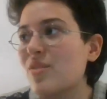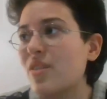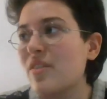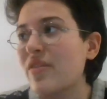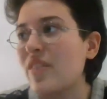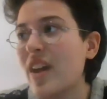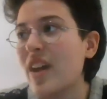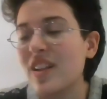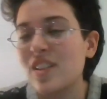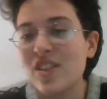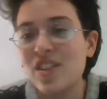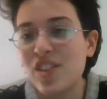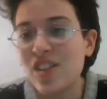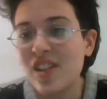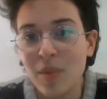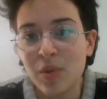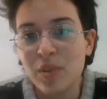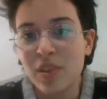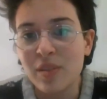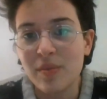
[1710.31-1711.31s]
revenge
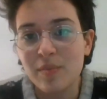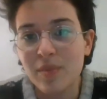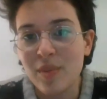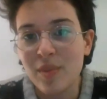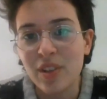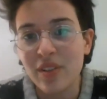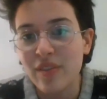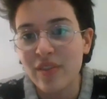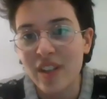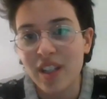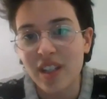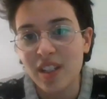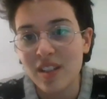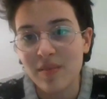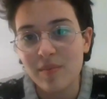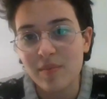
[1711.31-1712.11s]
motivated